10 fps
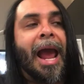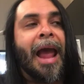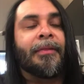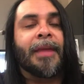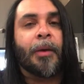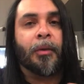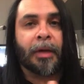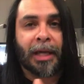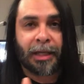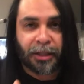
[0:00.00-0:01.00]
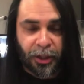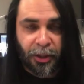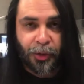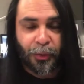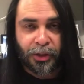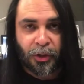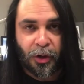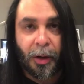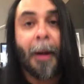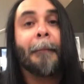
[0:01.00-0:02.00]
and they will continue to
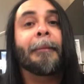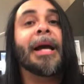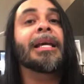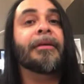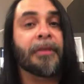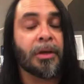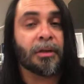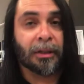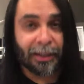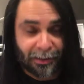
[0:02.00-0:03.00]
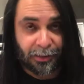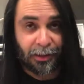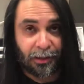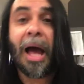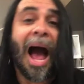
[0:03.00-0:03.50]
return by giving you the listen.